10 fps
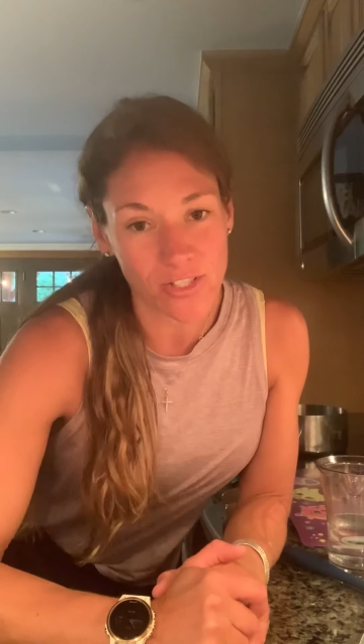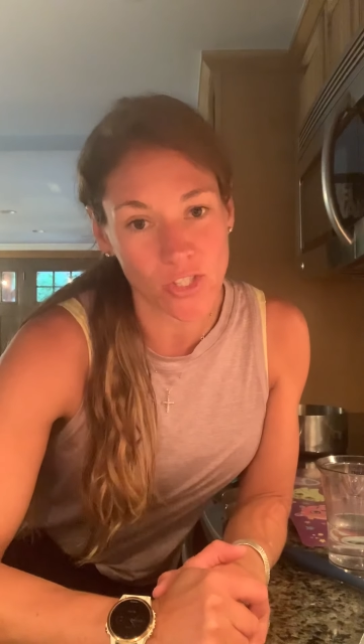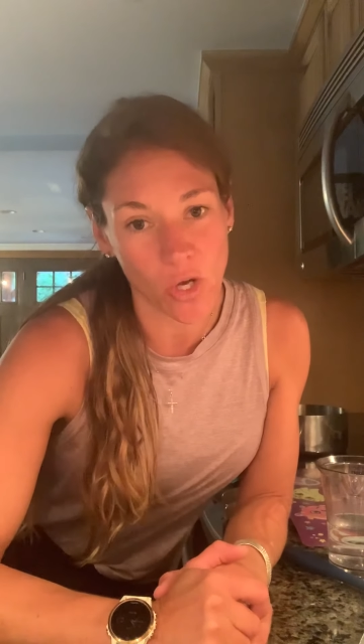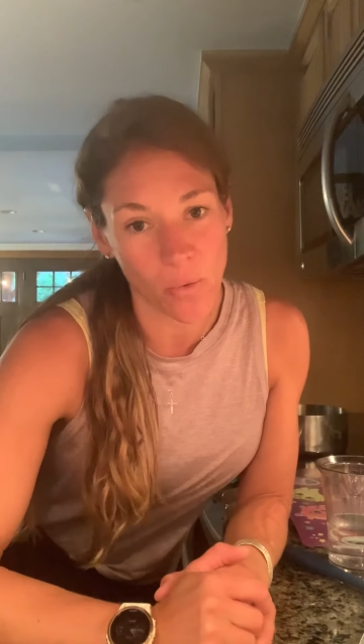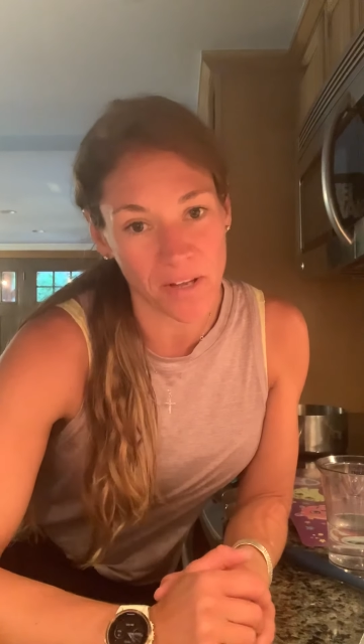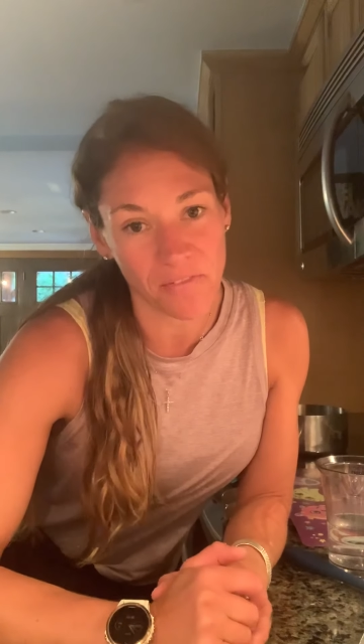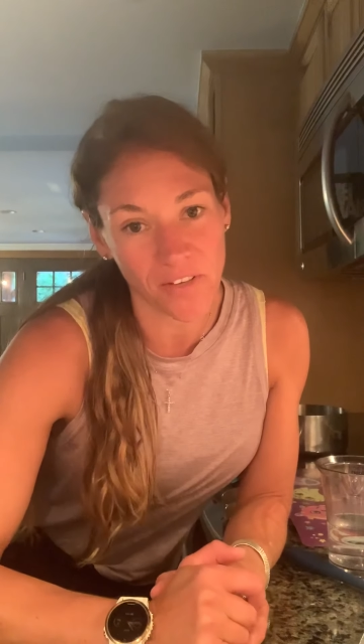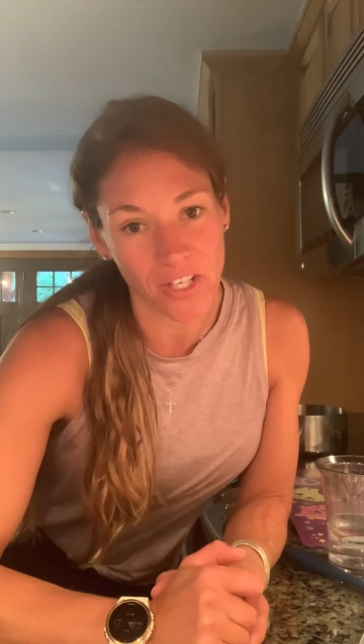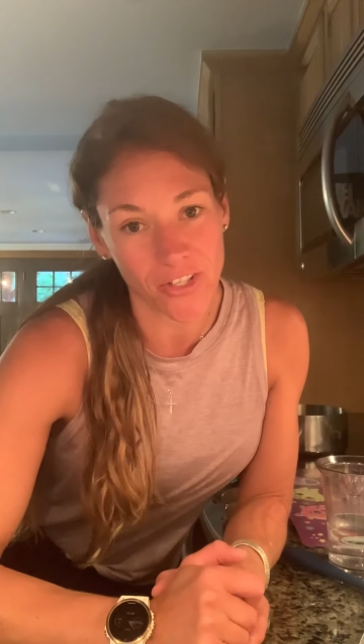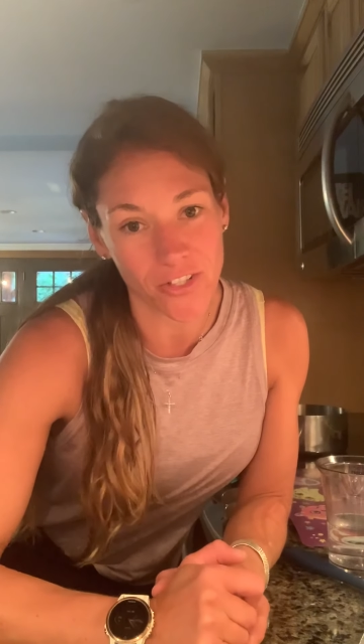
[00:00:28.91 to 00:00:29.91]
So I
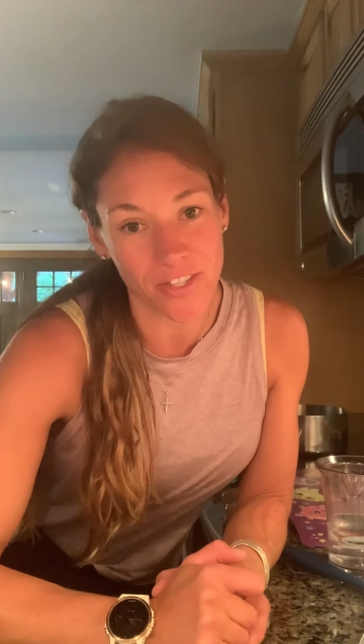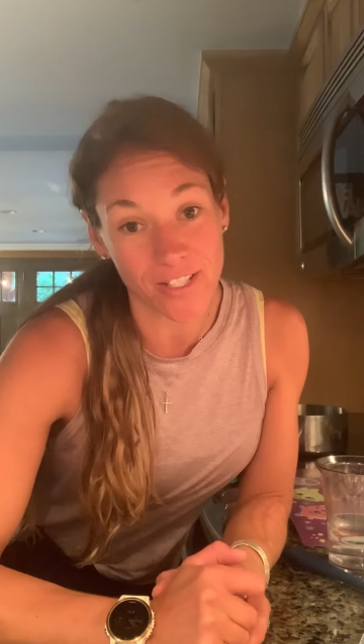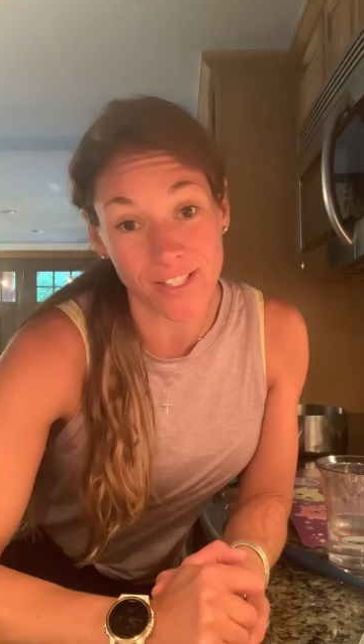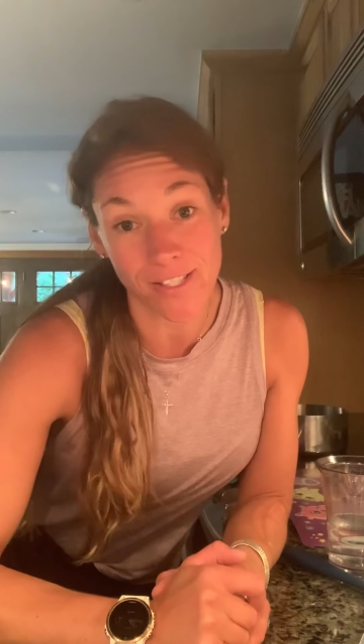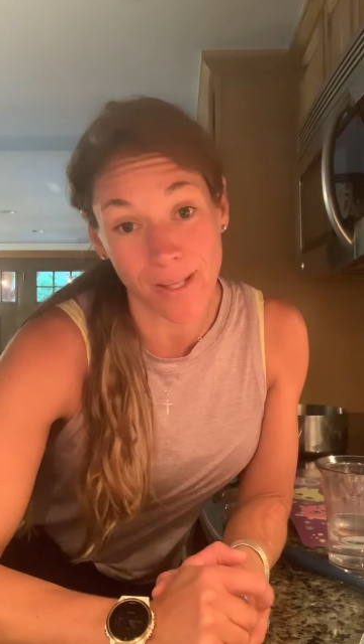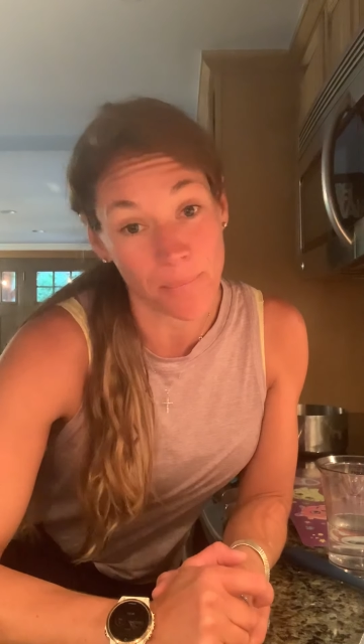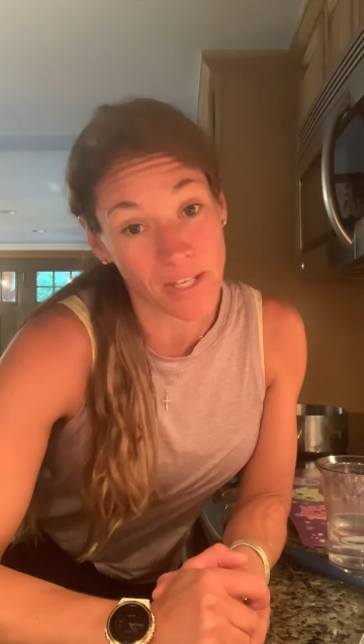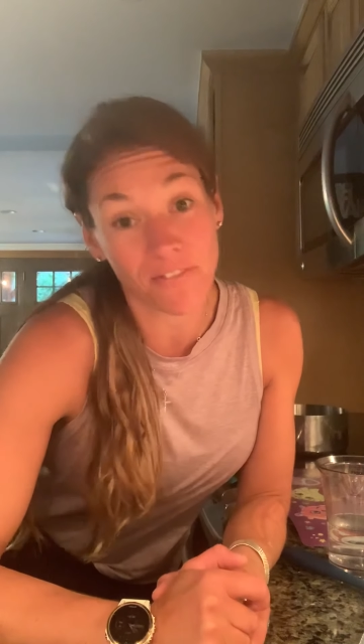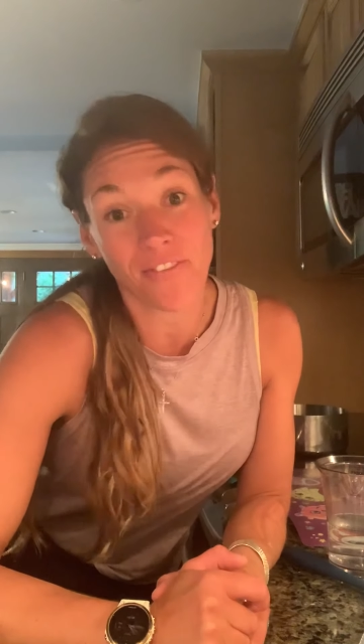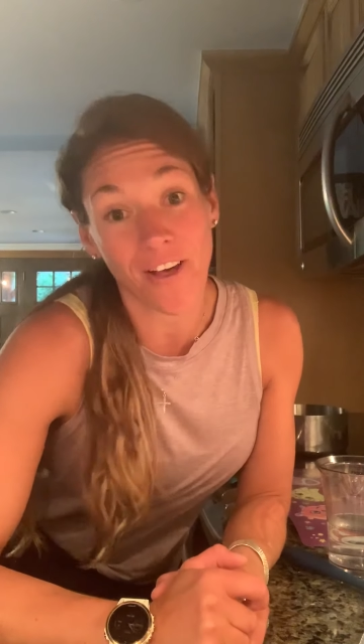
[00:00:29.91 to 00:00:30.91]
figured this is
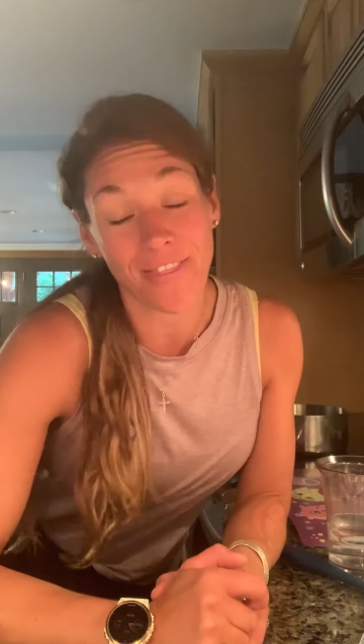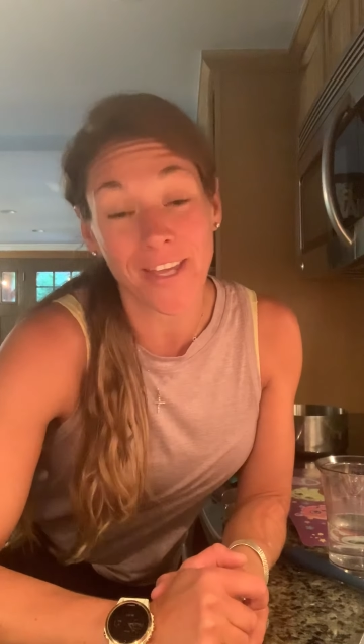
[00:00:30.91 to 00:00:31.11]
something fun